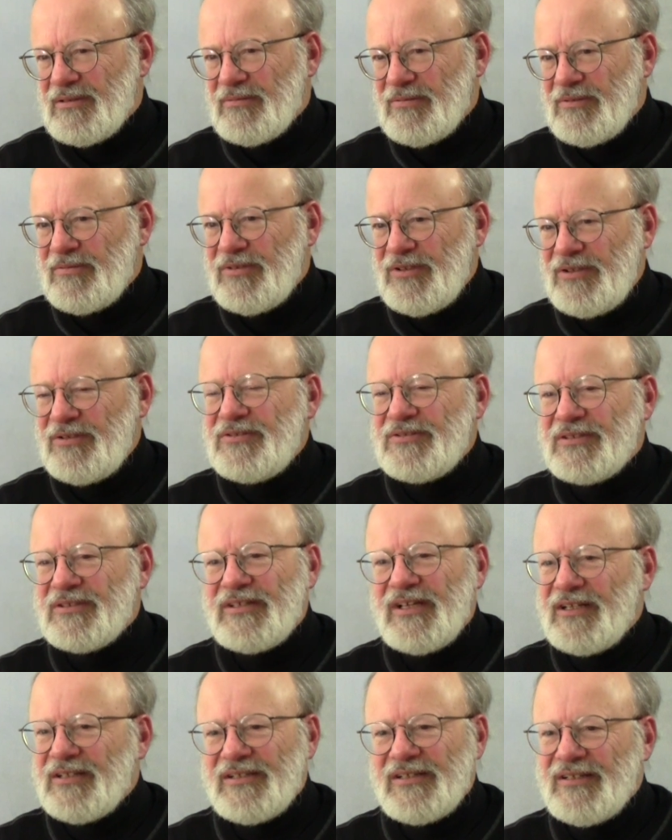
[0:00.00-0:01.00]
I mean, we use
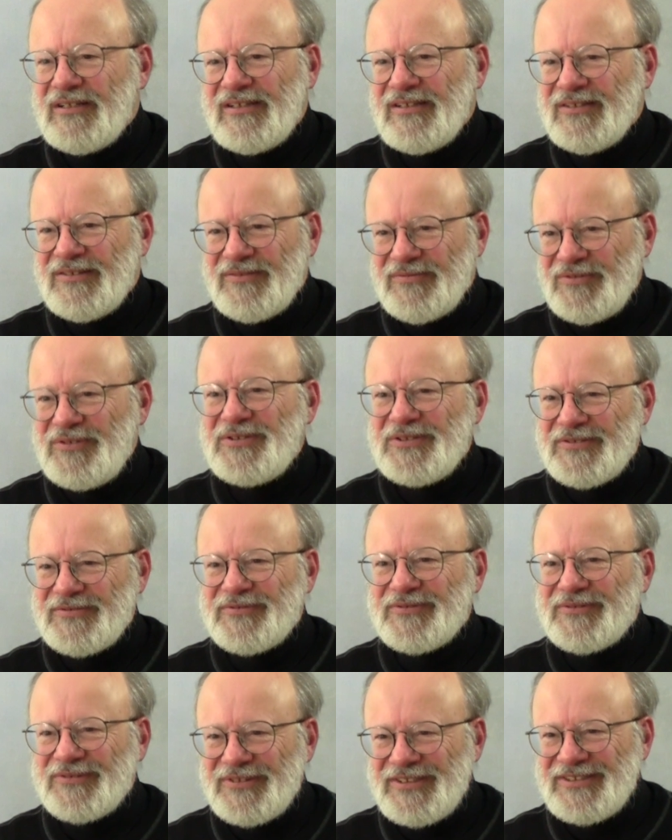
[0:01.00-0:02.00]
it we use it
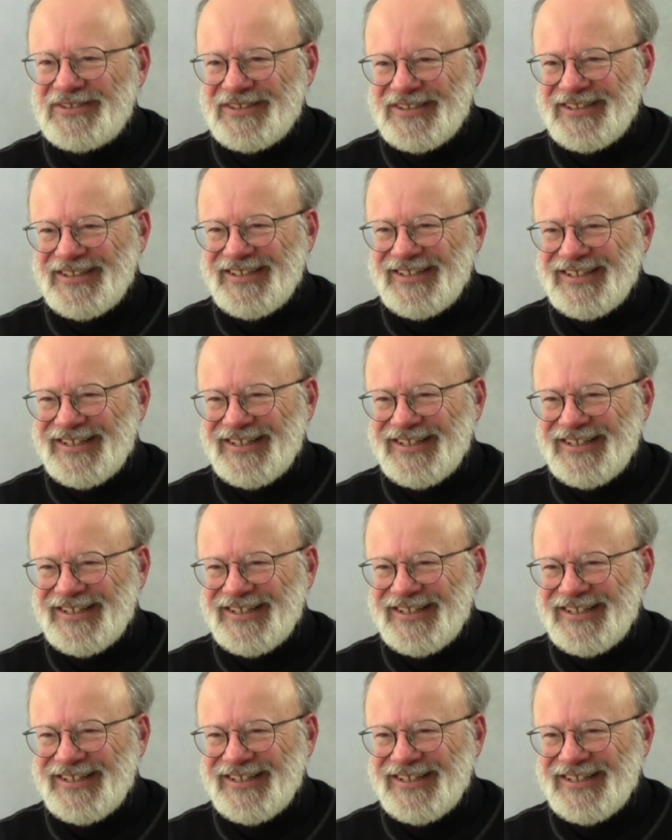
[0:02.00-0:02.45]
for a reason.